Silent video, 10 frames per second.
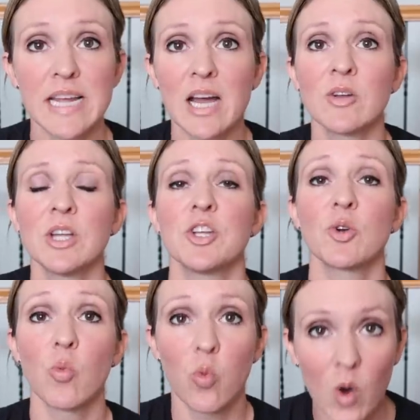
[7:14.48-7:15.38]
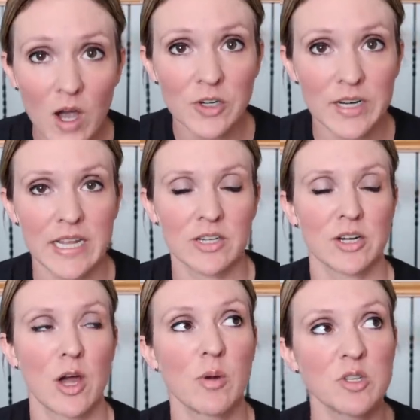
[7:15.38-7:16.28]
down your water
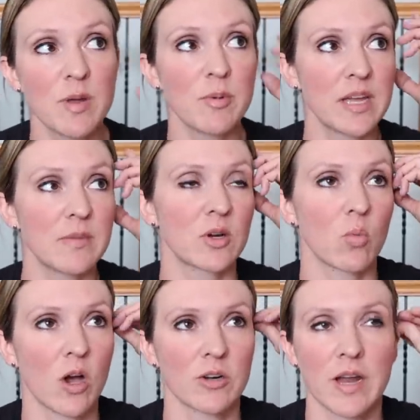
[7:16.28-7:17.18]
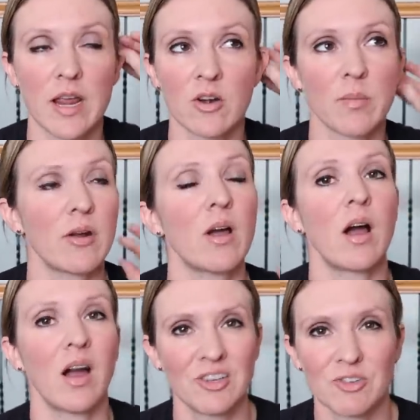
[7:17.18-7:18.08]
heater. Now, most people keep their water heater at about
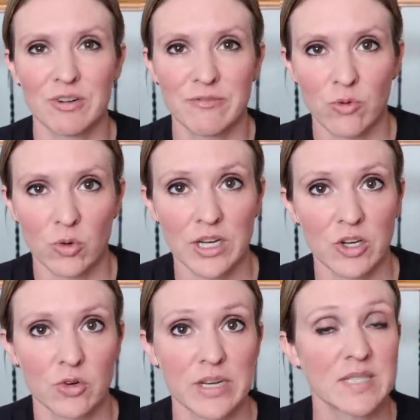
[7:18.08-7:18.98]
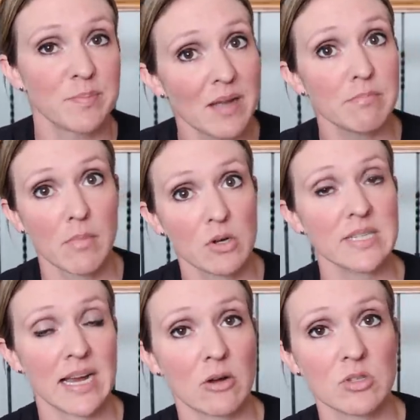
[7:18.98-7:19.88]
140 degrees, but
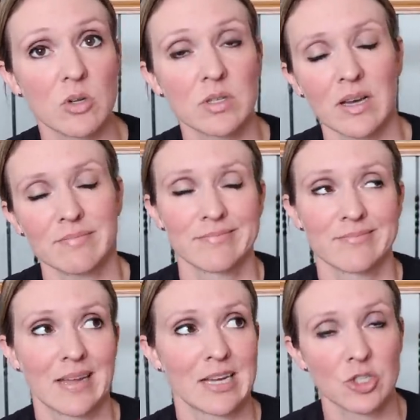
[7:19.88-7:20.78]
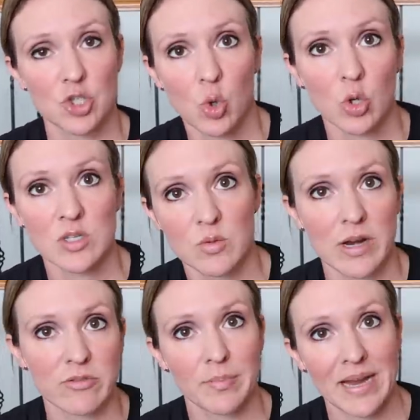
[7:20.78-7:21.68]
most household like chores and
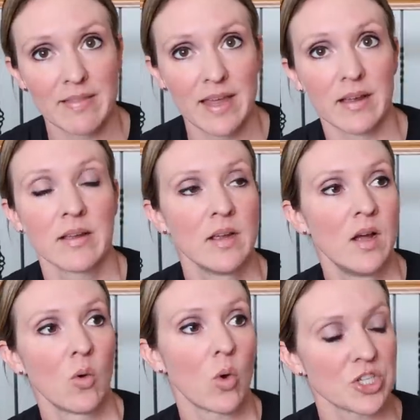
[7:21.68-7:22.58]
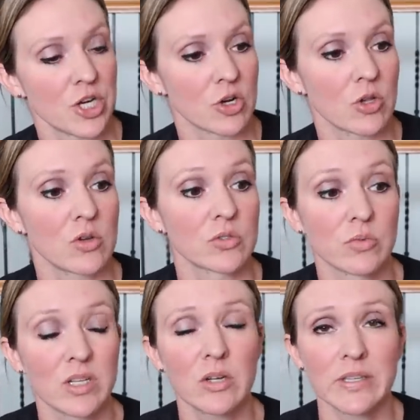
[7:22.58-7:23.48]
whatever, bathing, washing your clothes,
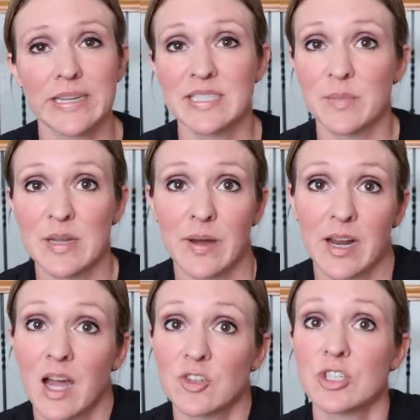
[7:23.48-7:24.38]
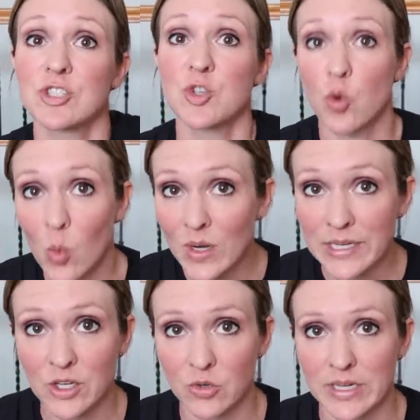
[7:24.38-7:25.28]
really only needs to be at about
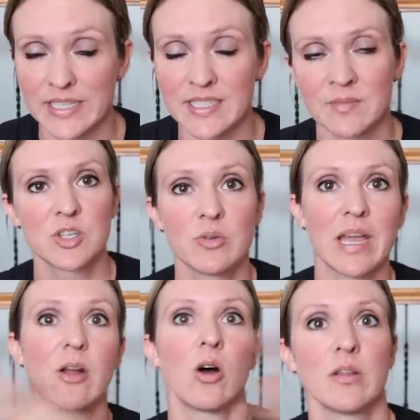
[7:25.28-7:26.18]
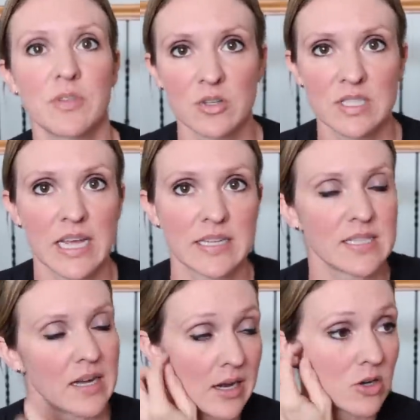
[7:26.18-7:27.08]
120 degrees to get all of those things
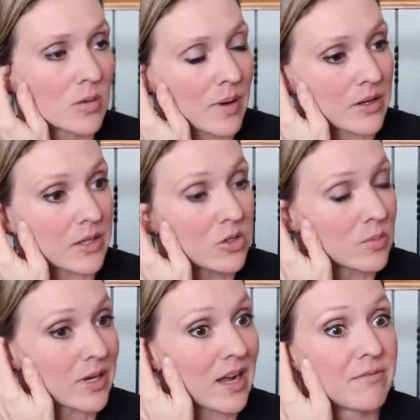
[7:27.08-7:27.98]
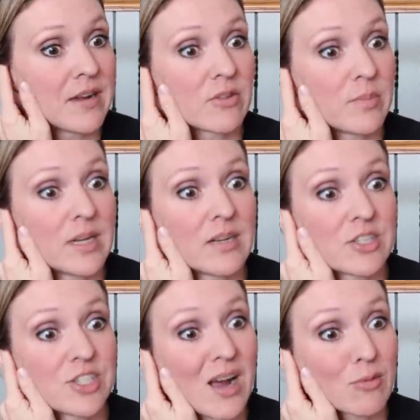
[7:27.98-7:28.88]
done. I don't know about you, but I've never been in a
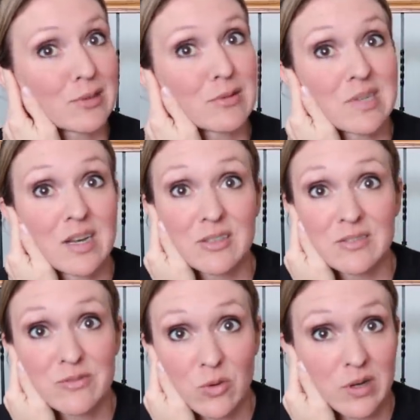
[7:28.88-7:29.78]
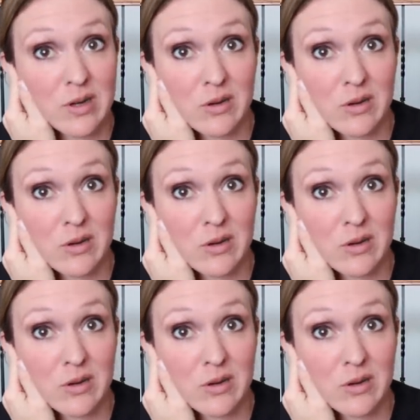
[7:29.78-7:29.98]
shower that was 140